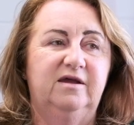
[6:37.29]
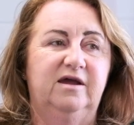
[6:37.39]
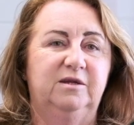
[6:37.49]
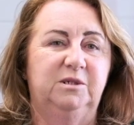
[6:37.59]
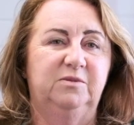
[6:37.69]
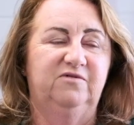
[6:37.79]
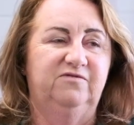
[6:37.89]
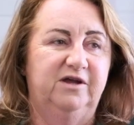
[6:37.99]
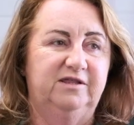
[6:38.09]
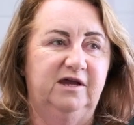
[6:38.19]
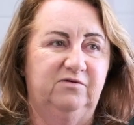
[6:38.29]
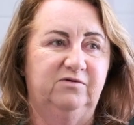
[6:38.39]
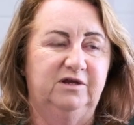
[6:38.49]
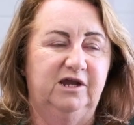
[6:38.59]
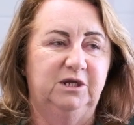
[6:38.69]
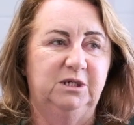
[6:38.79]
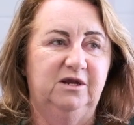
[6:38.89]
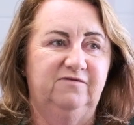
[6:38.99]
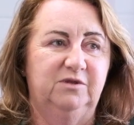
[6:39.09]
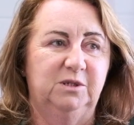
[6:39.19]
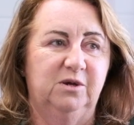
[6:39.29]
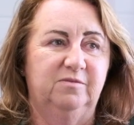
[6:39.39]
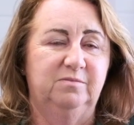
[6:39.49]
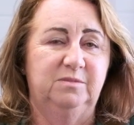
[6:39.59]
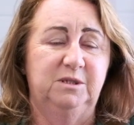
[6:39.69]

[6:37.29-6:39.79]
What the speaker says: to provide that coordination over the top.